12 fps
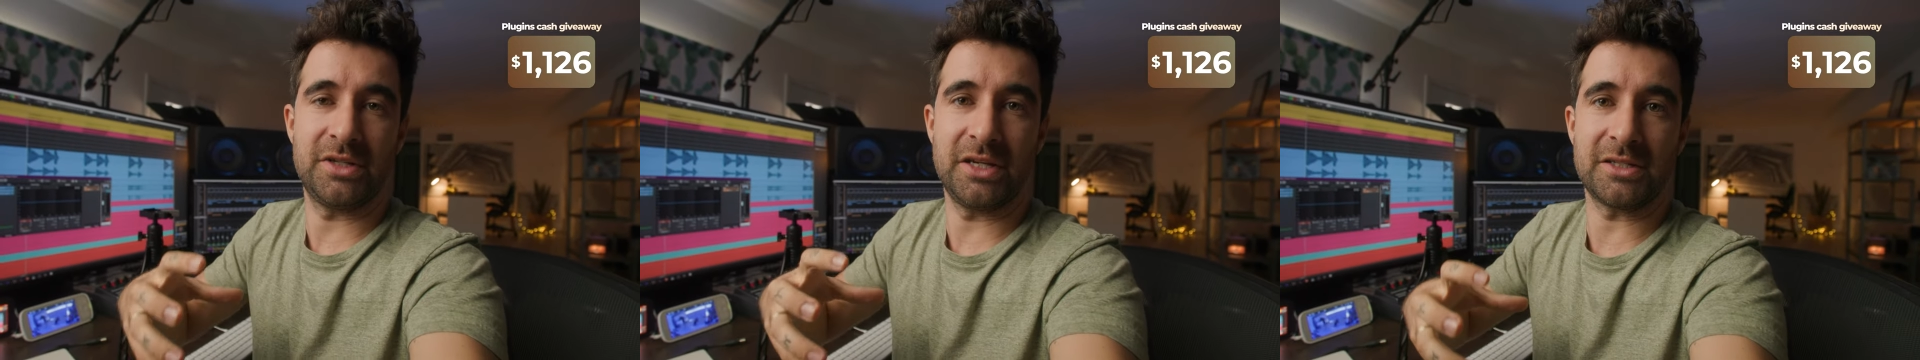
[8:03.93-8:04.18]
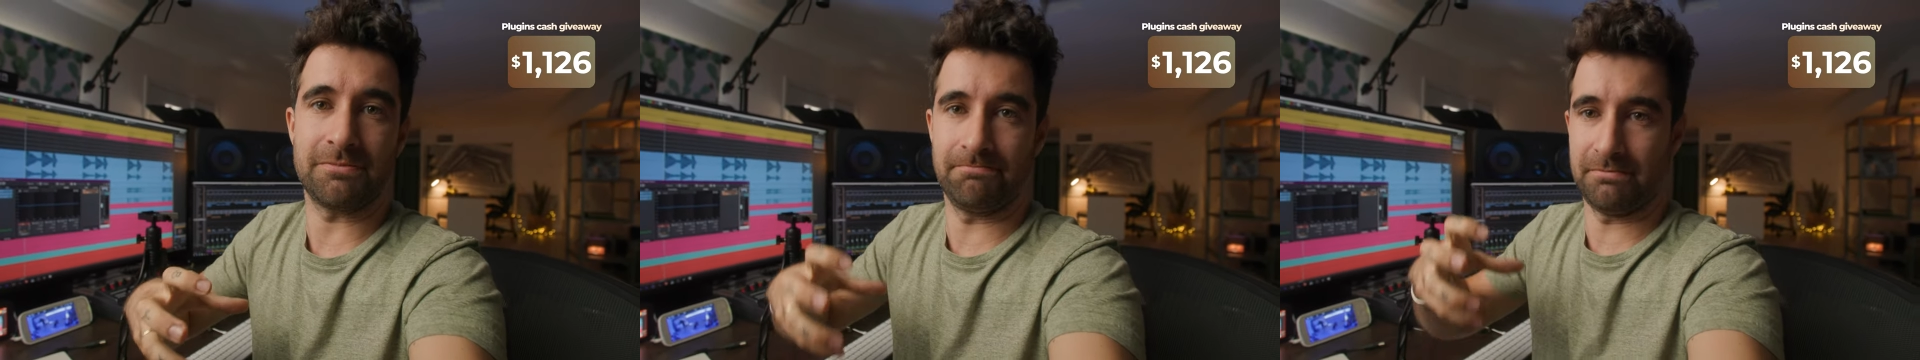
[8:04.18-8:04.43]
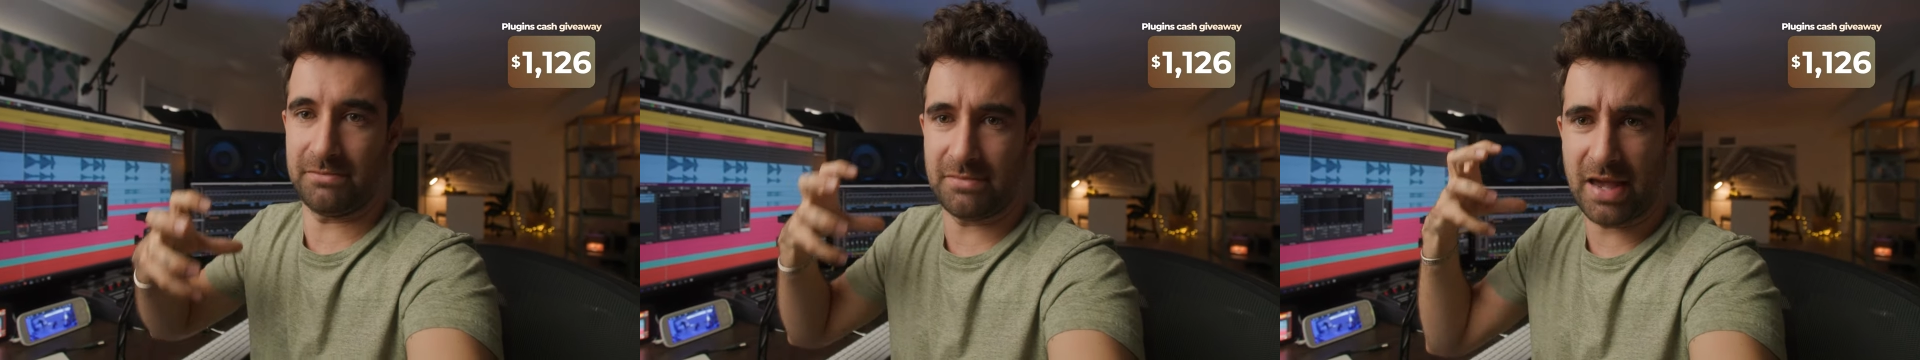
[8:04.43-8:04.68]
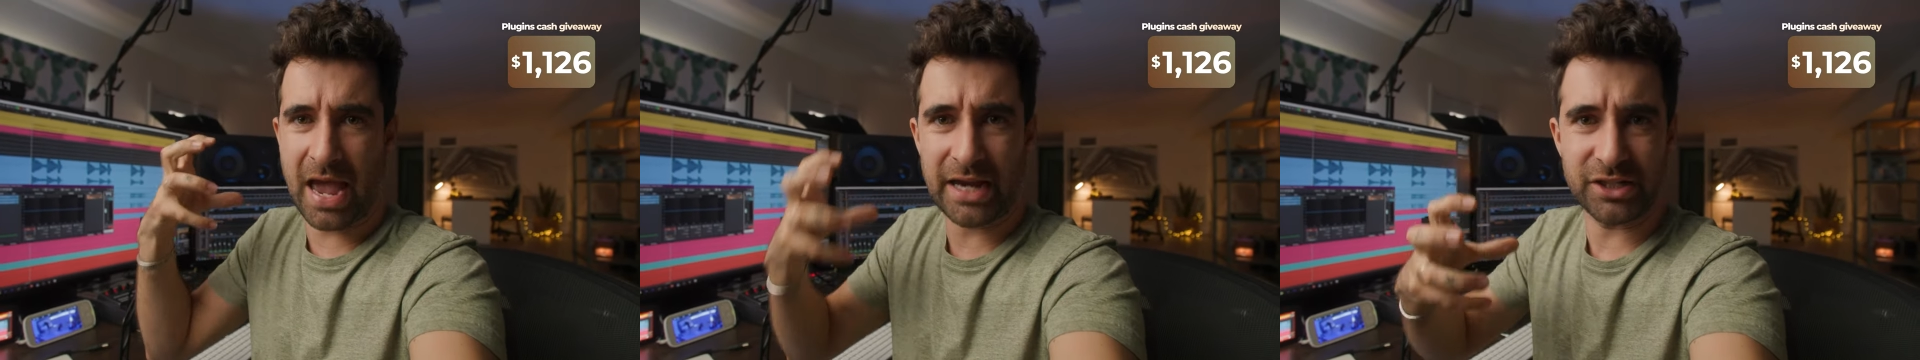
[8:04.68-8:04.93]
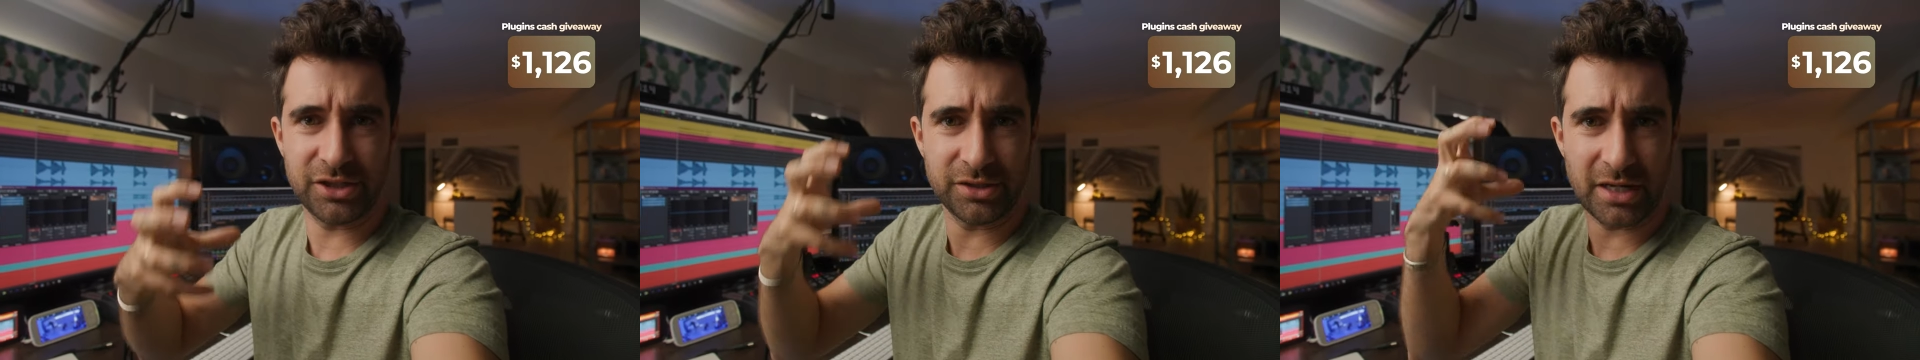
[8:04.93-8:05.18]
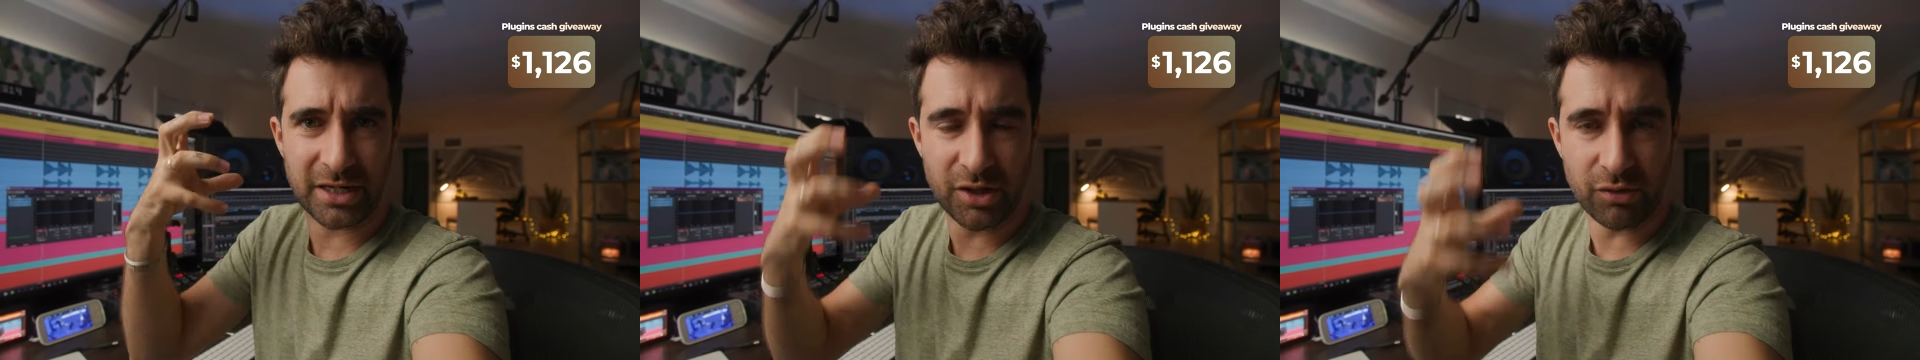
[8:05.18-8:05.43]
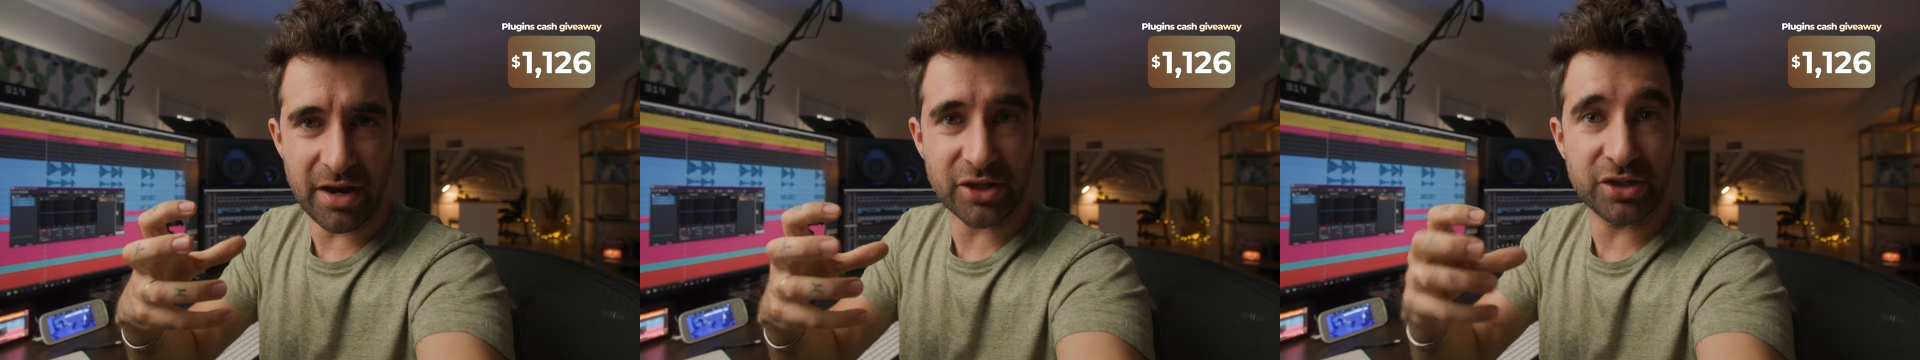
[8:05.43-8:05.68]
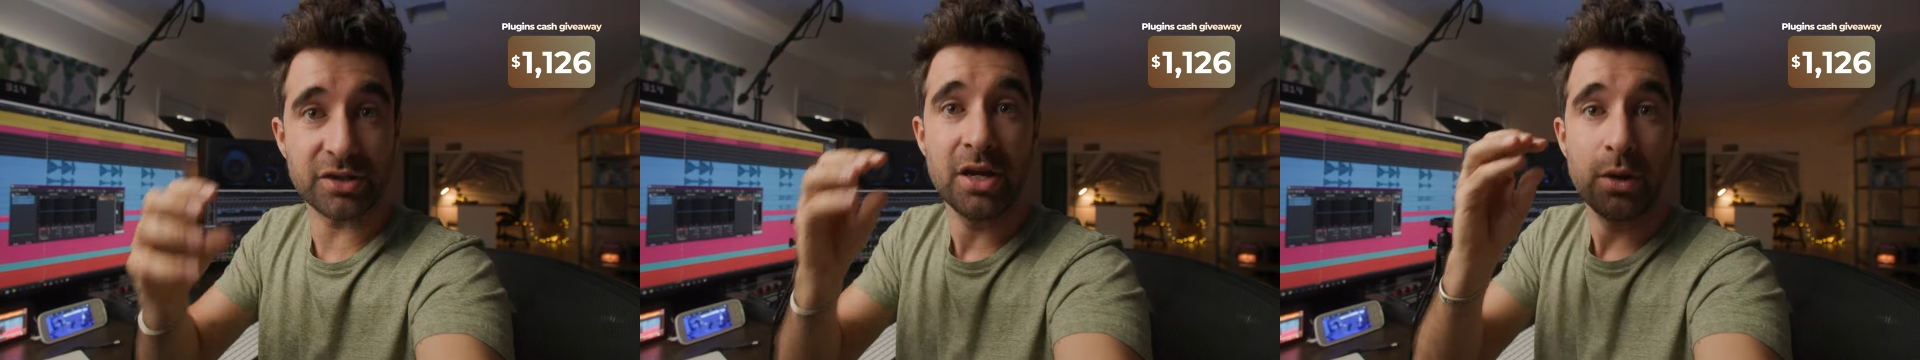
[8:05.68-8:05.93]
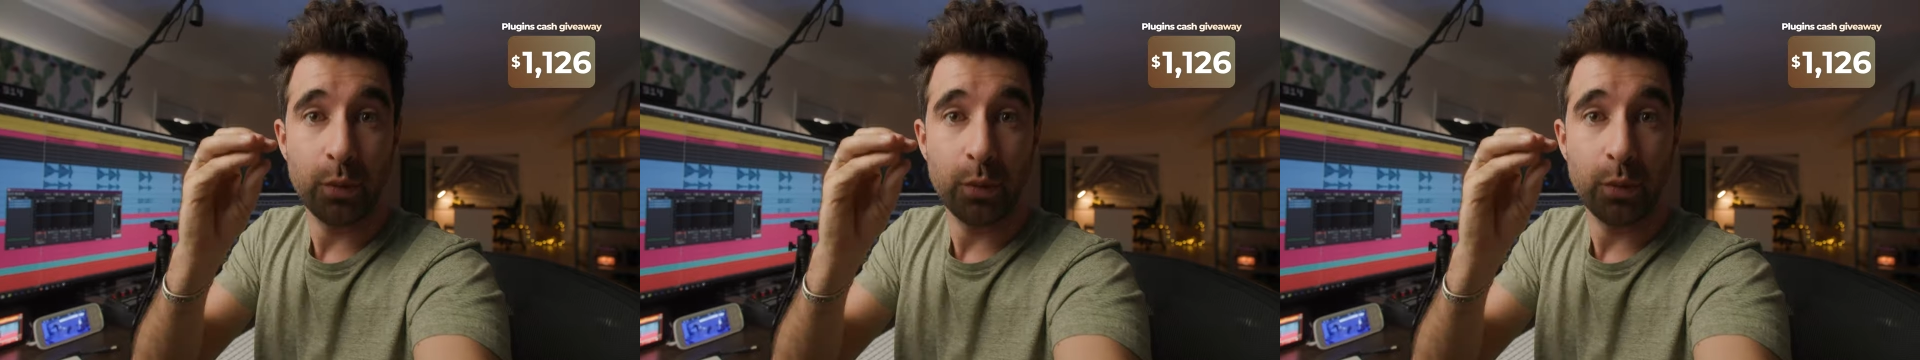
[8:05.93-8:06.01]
is action, aggression,